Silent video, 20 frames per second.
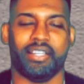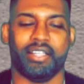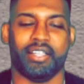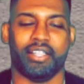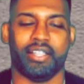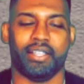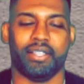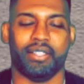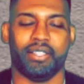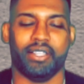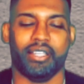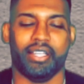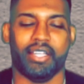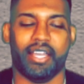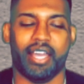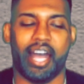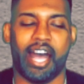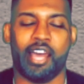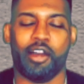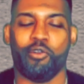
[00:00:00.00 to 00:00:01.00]
Uh,
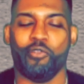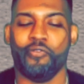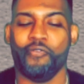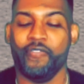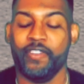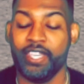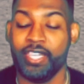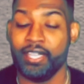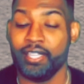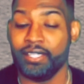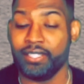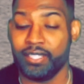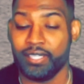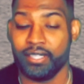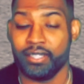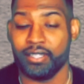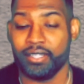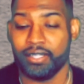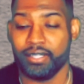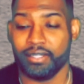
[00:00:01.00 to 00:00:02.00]
I don't feed
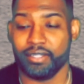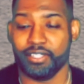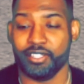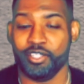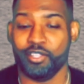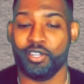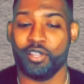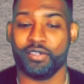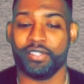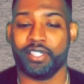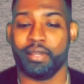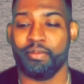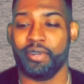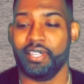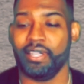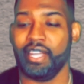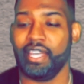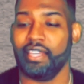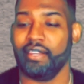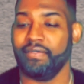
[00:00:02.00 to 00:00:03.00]
into you know some
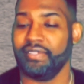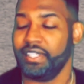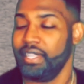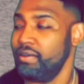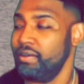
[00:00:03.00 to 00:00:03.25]
of the negative